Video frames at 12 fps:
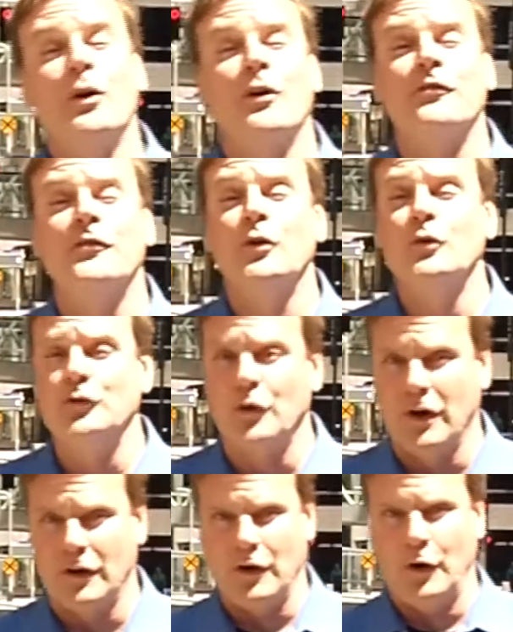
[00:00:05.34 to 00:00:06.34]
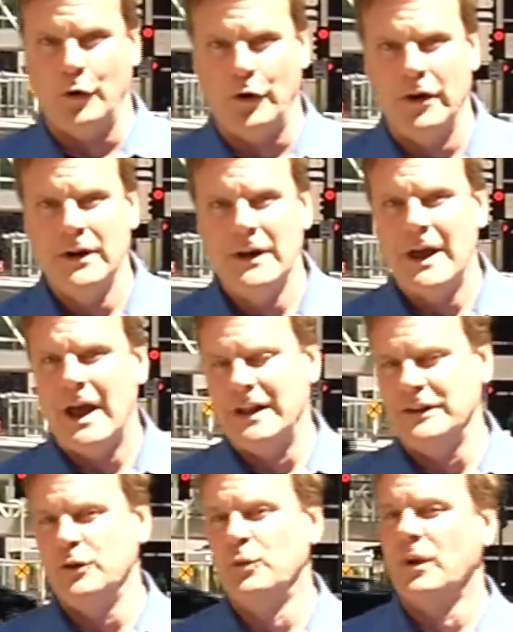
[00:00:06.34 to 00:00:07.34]
you're a food truck owner
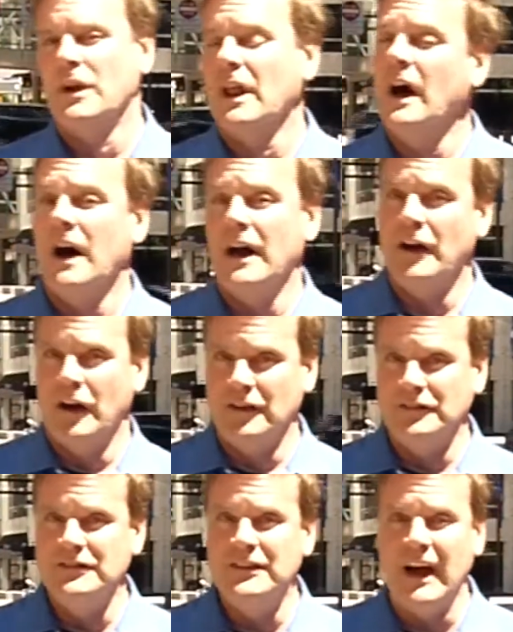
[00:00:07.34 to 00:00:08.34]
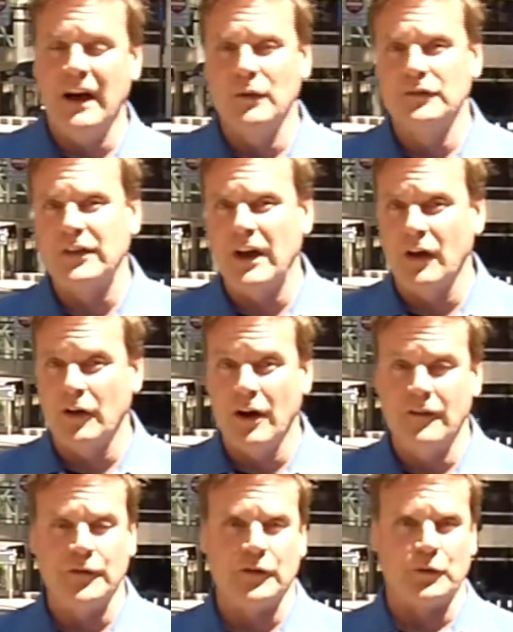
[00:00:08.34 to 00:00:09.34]
and you rely on downtown
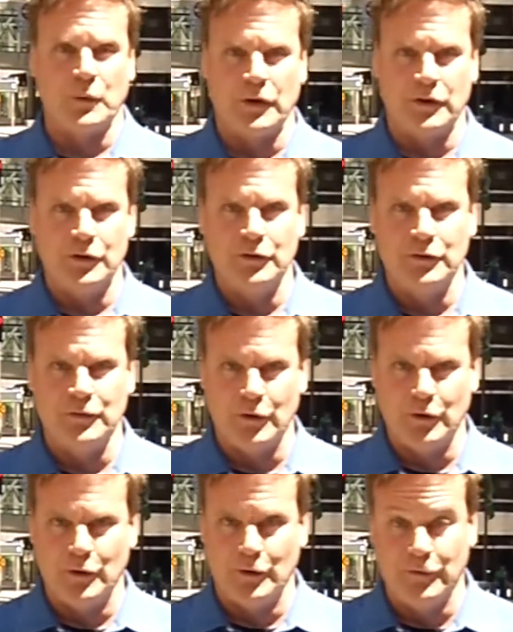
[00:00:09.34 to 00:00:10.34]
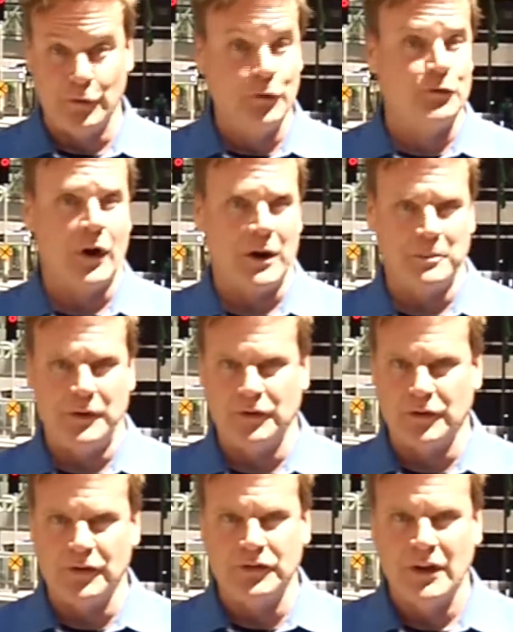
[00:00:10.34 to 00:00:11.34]
office workers for your food truck
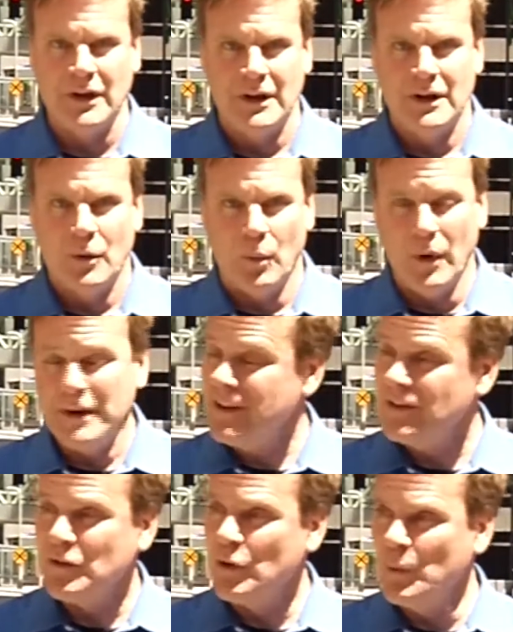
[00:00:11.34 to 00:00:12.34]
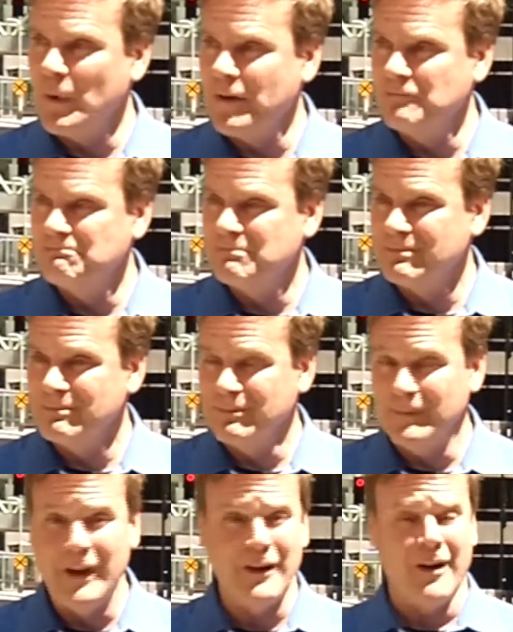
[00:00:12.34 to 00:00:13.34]
business, what do you do when
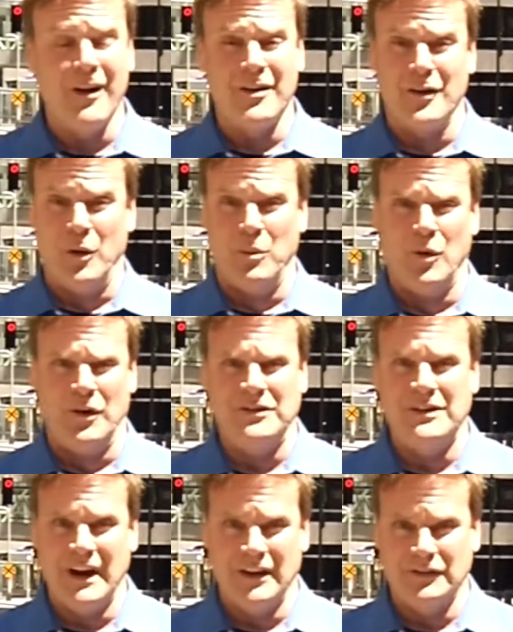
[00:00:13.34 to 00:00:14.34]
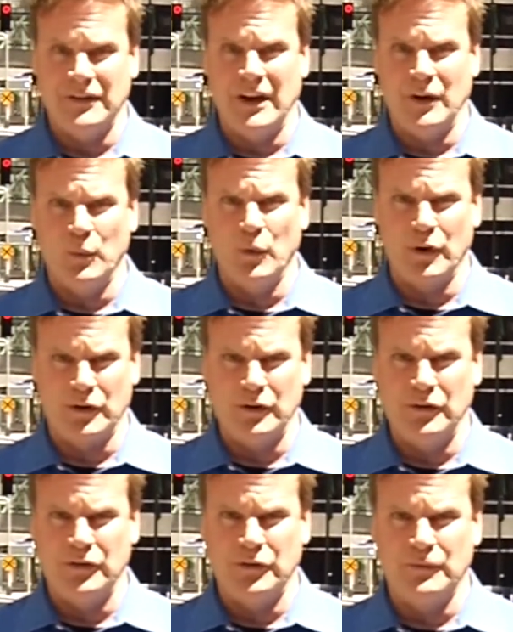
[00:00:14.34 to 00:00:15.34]
there are no more downtown
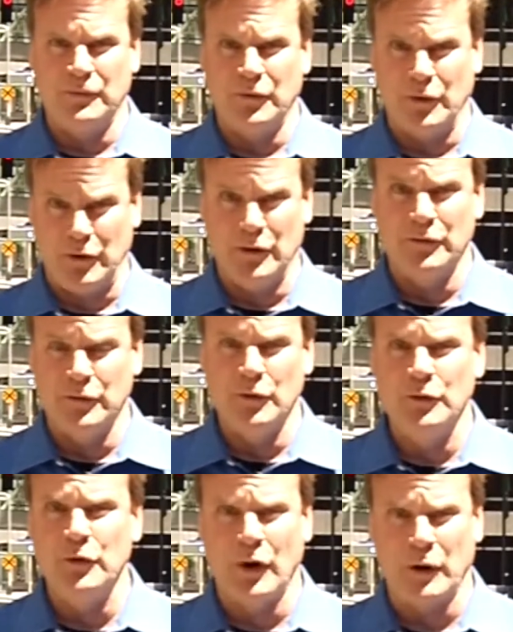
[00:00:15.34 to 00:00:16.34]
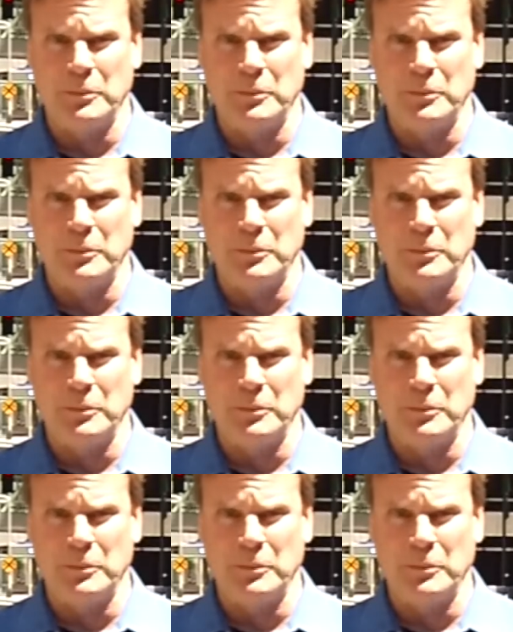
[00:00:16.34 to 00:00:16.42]
workers for your food truck